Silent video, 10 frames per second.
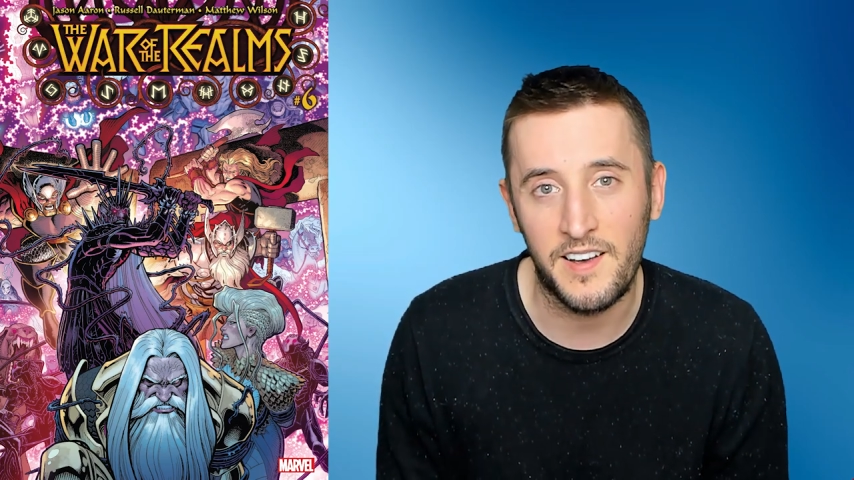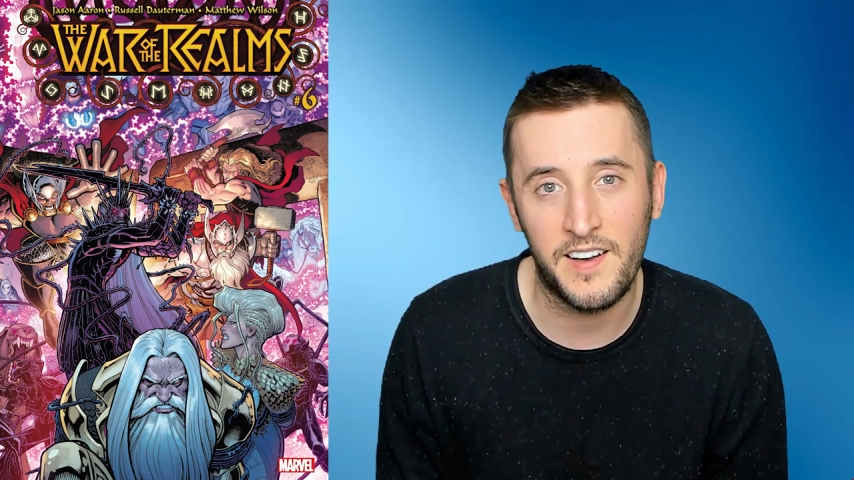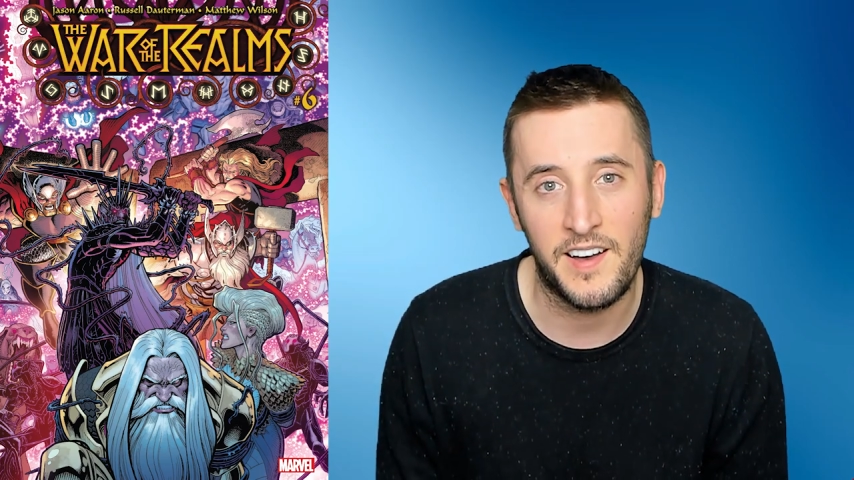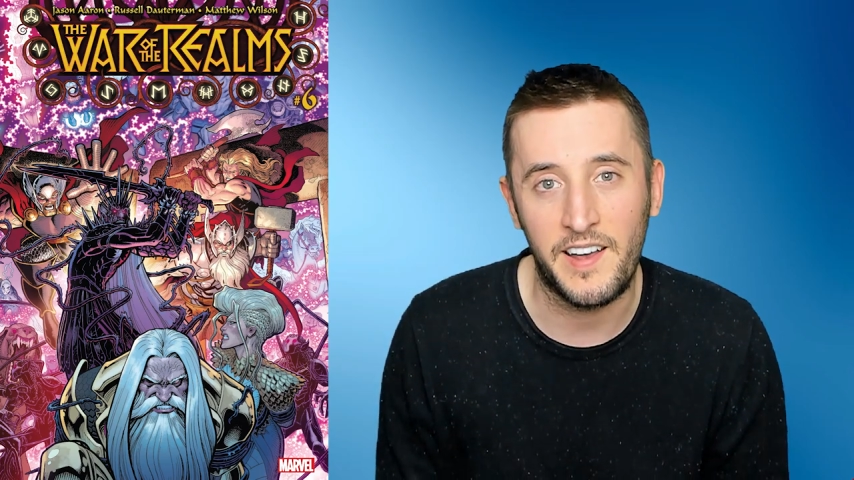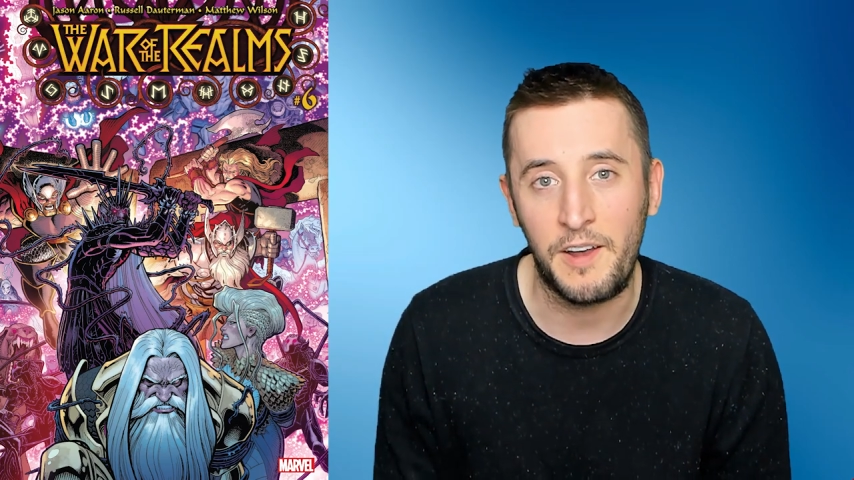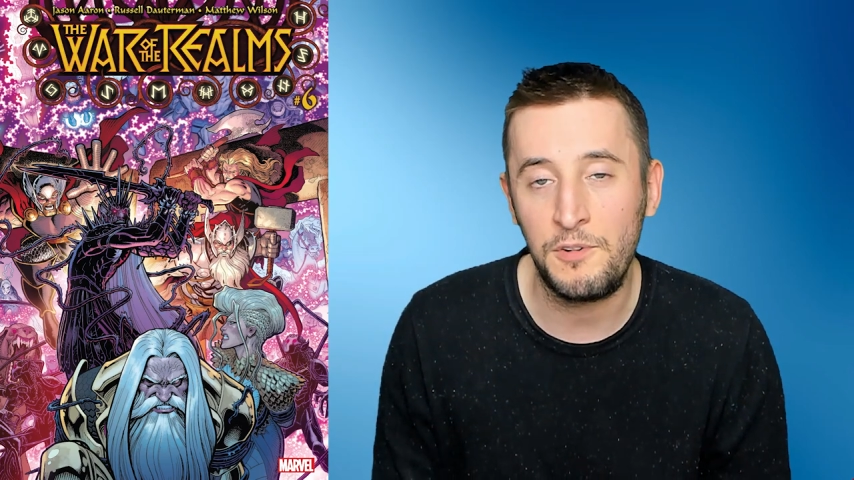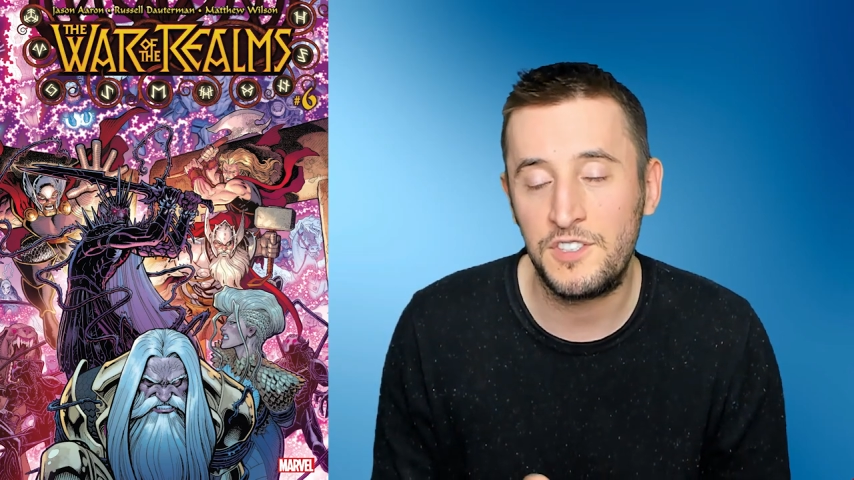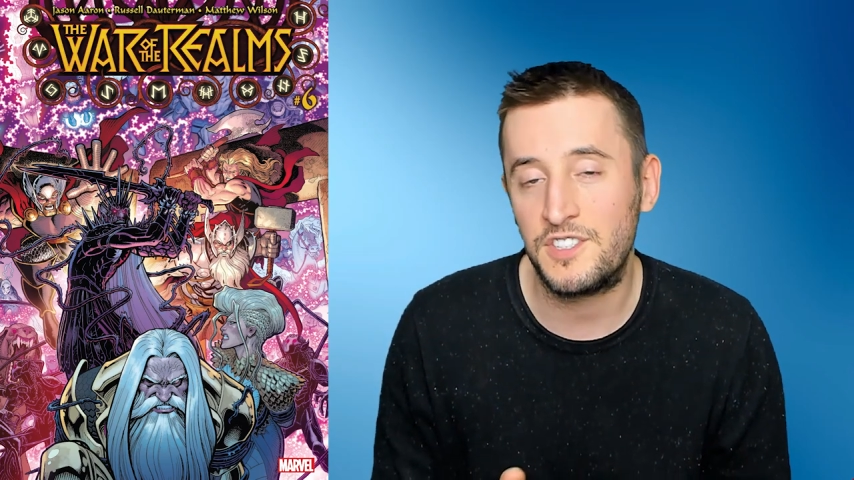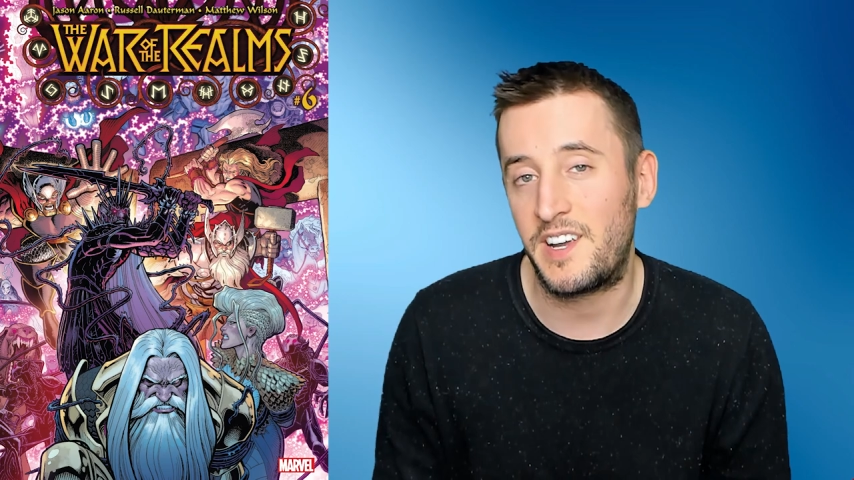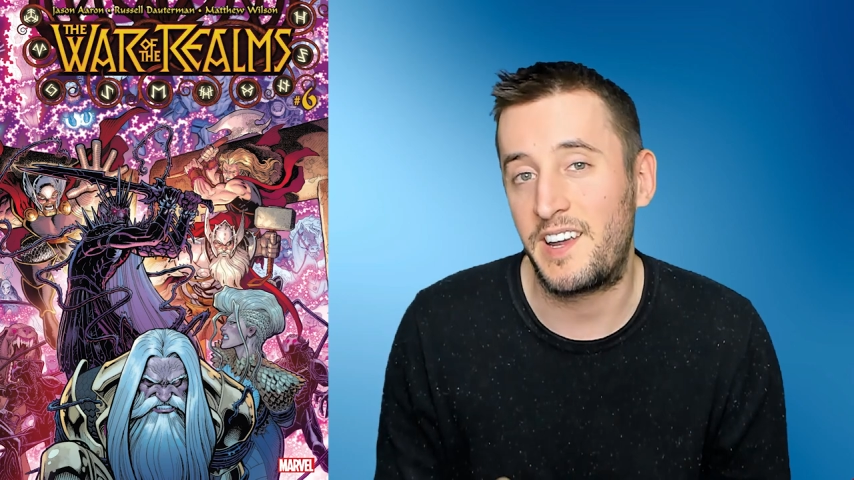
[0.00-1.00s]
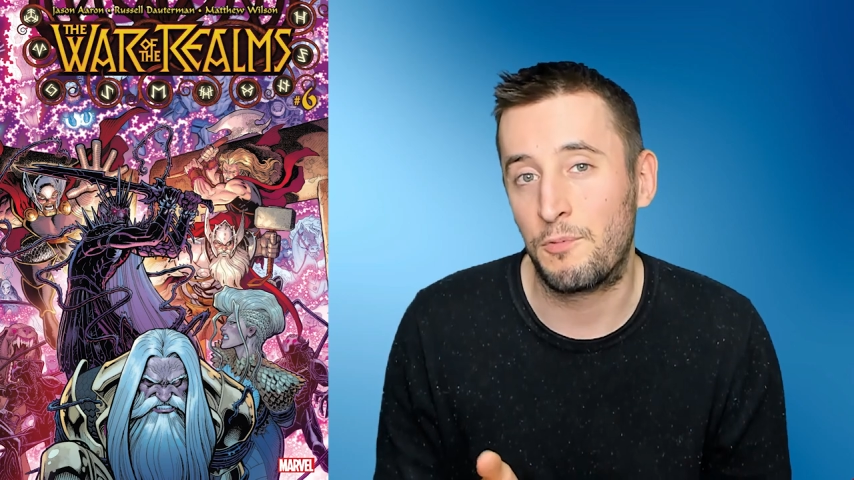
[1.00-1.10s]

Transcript: Uh, it was just a